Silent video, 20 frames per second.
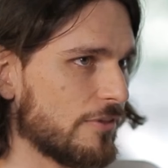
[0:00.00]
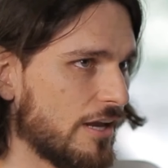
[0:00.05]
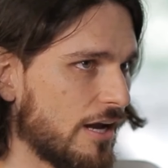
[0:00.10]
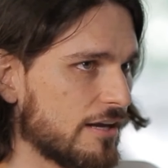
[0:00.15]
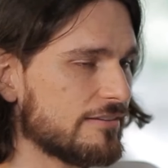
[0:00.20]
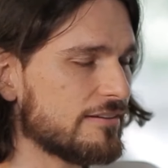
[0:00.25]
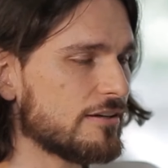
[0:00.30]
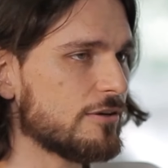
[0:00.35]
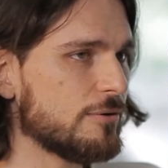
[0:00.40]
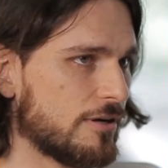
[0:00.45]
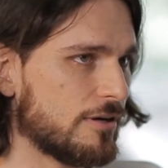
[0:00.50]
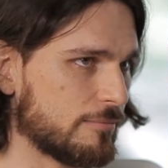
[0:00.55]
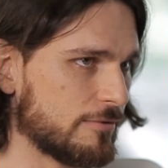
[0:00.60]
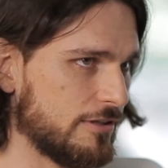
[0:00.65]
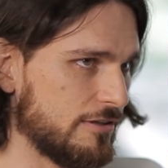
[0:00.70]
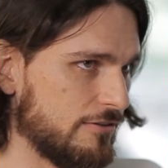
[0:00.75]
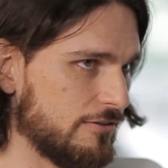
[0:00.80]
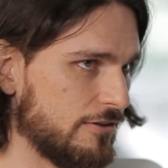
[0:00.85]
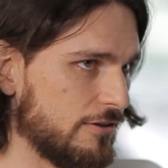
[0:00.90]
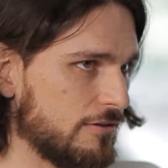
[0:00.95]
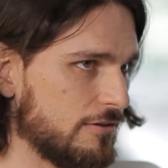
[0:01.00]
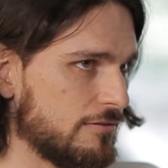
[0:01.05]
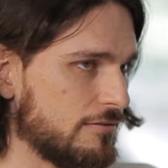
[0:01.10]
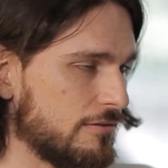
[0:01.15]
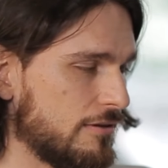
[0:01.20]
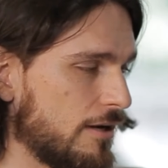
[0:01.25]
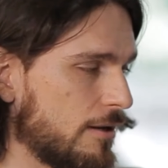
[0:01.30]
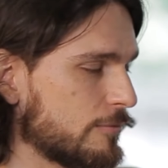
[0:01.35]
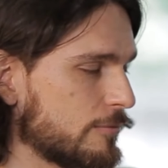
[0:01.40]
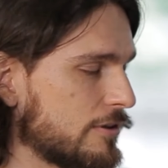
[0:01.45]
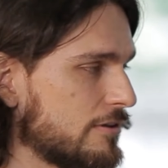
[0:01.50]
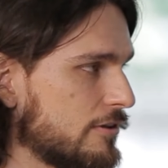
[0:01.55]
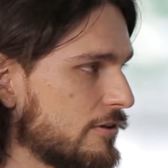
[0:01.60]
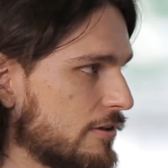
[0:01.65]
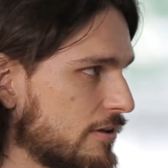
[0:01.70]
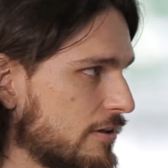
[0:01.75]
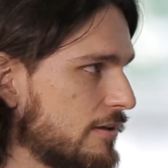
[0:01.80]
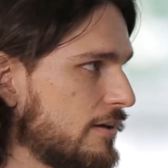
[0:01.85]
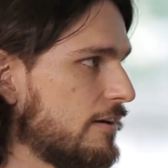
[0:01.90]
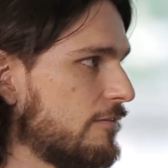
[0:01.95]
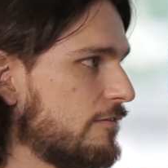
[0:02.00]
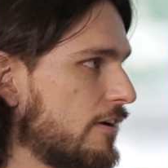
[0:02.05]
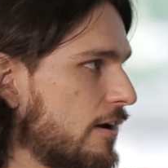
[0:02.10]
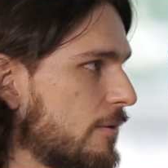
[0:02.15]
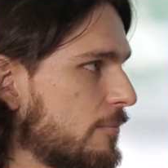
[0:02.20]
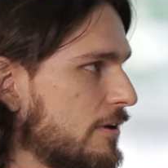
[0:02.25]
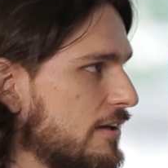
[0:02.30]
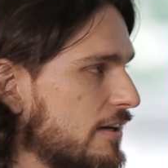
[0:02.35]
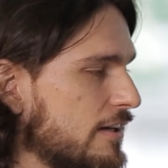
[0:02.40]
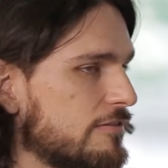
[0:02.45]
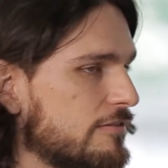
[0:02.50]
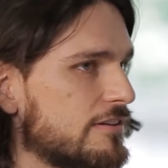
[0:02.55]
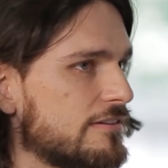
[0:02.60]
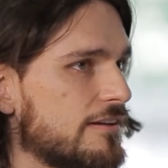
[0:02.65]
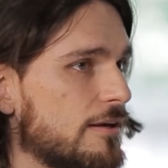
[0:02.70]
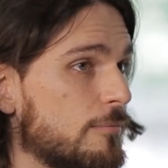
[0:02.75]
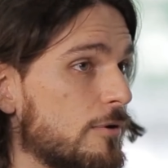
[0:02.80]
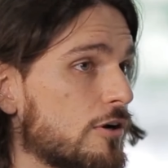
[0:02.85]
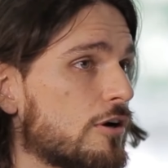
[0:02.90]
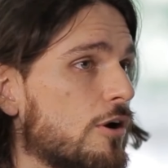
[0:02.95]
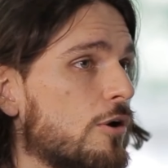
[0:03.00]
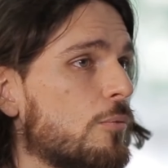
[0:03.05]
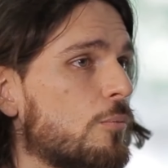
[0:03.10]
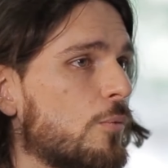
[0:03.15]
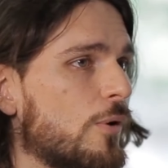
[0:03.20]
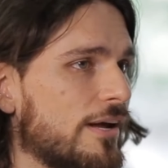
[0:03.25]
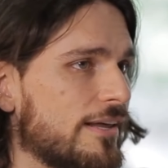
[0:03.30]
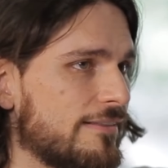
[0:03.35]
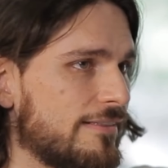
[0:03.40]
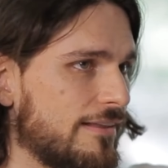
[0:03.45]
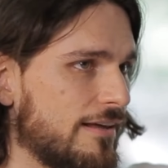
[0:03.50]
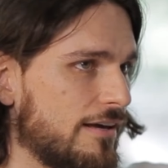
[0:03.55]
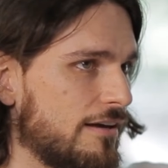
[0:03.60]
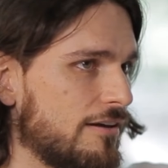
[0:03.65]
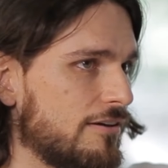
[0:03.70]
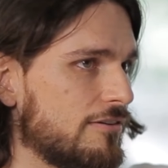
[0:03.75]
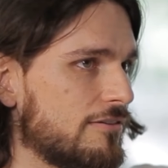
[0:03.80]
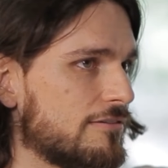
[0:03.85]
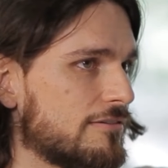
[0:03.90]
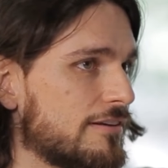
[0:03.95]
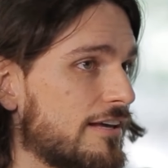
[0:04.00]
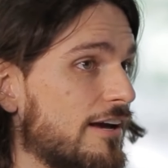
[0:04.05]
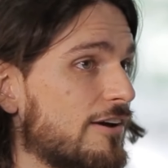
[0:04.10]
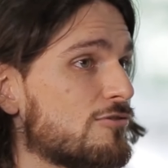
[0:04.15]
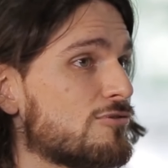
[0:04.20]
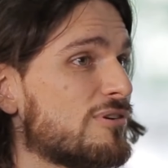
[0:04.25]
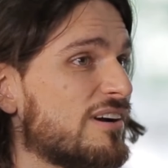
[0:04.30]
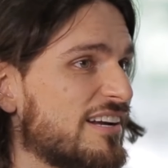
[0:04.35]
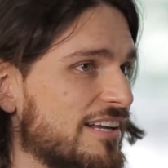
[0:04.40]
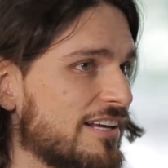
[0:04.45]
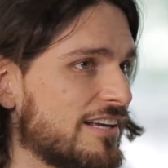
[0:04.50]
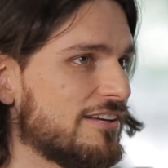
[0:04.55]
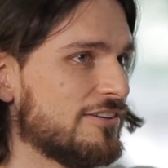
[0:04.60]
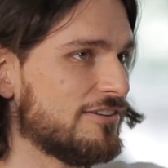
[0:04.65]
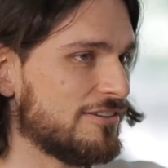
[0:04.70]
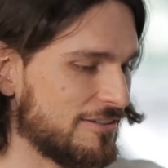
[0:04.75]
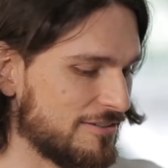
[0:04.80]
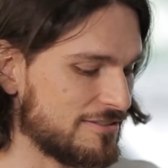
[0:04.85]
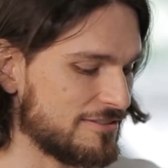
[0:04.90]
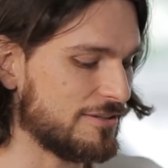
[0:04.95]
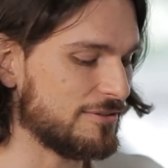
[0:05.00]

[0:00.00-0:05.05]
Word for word: I tell you what I'm going to do. I'm you're going to love it. I'm going to leave the table. I'll go and wait there. Okay. Get ready, you know, so to